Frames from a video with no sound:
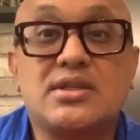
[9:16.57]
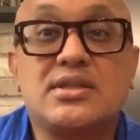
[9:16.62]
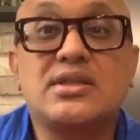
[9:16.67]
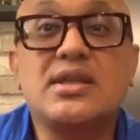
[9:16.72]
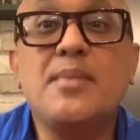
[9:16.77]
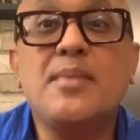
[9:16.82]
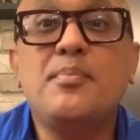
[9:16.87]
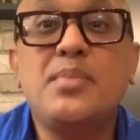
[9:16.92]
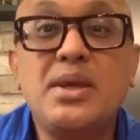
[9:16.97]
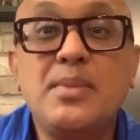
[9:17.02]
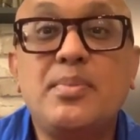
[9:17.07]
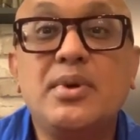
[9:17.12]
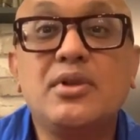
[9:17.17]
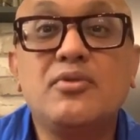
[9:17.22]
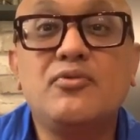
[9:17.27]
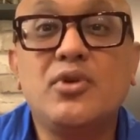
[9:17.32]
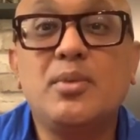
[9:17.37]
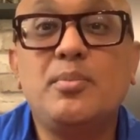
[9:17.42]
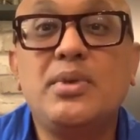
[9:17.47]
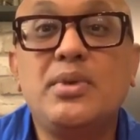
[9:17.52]
Some people
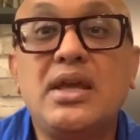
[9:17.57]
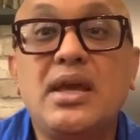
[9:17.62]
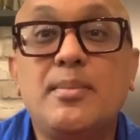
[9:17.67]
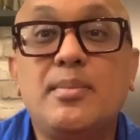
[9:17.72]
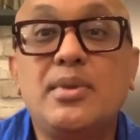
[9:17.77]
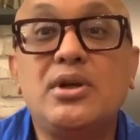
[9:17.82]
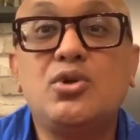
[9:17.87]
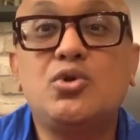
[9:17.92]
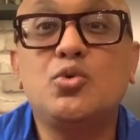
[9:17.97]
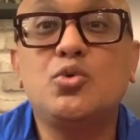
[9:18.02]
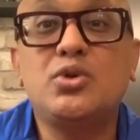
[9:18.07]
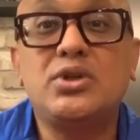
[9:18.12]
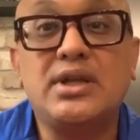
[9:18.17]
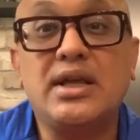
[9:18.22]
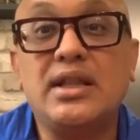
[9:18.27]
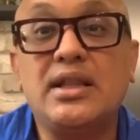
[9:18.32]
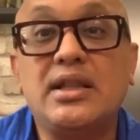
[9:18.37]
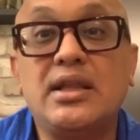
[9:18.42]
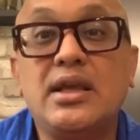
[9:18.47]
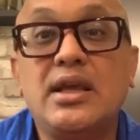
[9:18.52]
will be able to
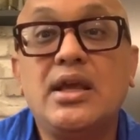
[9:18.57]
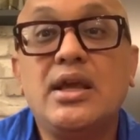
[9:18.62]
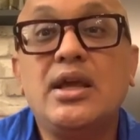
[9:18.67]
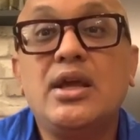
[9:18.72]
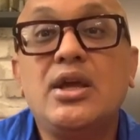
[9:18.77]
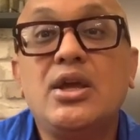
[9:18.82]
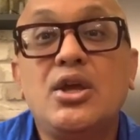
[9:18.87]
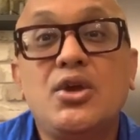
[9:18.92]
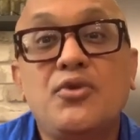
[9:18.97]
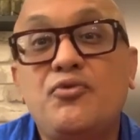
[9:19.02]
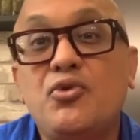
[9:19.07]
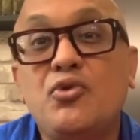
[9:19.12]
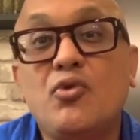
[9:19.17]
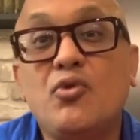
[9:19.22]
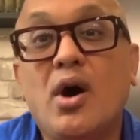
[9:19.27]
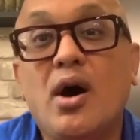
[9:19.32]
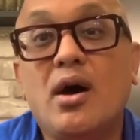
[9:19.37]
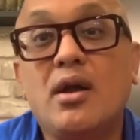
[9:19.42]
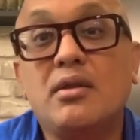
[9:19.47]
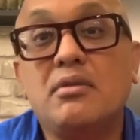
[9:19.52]
tell if you
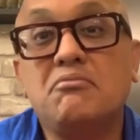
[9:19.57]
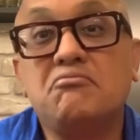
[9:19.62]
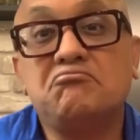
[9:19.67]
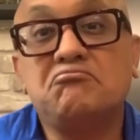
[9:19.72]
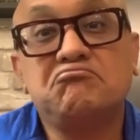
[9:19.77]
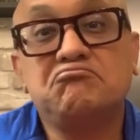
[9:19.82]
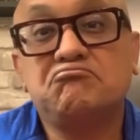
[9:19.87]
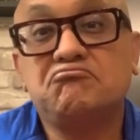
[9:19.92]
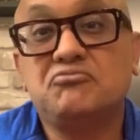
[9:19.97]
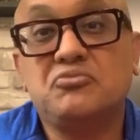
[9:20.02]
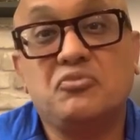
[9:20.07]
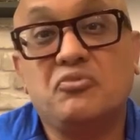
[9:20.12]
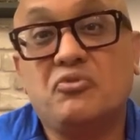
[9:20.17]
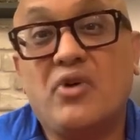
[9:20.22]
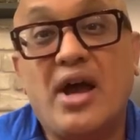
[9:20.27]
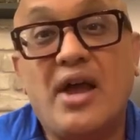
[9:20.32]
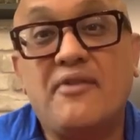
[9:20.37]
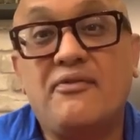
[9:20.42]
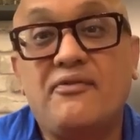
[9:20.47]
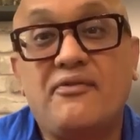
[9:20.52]
are
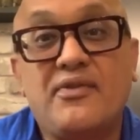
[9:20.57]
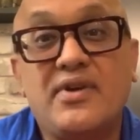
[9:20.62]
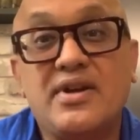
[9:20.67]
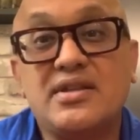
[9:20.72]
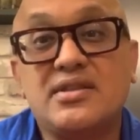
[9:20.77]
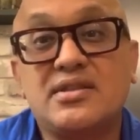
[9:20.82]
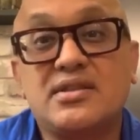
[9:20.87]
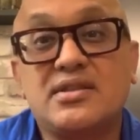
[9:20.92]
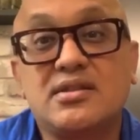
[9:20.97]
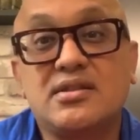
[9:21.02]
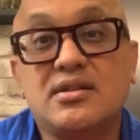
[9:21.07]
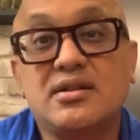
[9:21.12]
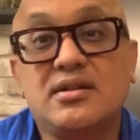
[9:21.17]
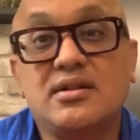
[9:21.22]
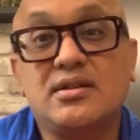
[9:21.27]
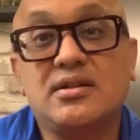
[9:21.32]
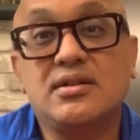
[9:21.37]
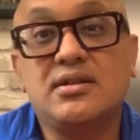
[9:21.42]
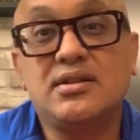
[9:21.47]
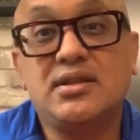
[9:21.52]
wife fits
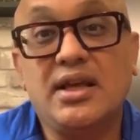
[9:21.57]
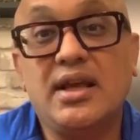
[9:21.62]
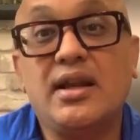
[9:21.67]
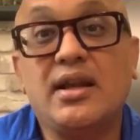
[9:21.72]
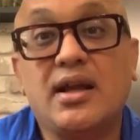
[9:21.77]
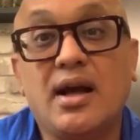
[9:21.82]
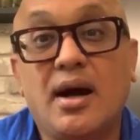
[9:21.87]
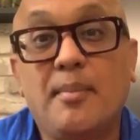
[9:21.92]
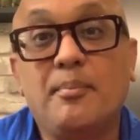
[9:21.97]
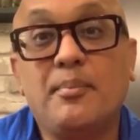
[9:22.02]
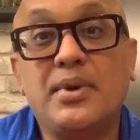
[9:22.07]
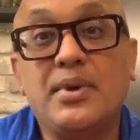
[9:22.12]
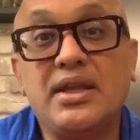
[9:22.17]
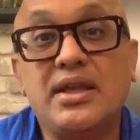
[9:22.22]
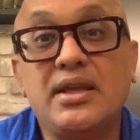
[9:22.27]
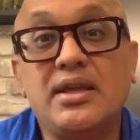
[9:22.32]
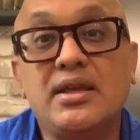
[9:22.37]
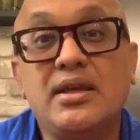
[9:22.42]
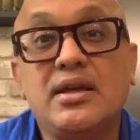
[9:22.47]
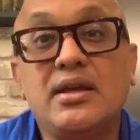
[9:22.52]
their
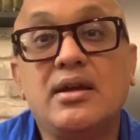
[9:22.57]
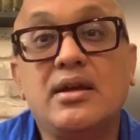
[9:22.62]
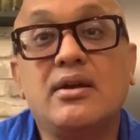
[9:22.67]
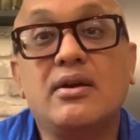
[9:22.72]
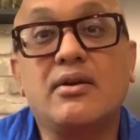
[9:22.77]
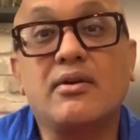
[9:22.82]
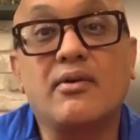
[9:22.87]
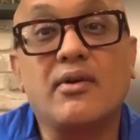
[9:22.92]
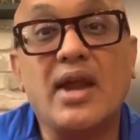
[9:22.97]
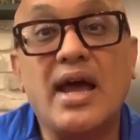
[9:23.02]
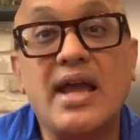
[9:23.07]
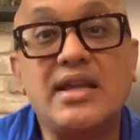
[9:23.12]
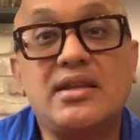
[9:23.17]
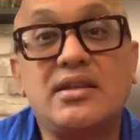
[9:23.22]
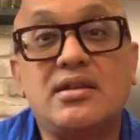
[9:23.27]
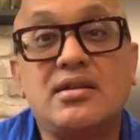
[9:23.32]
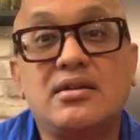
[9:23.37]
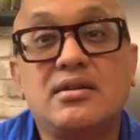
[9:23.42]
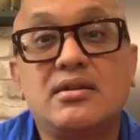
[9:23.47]
company right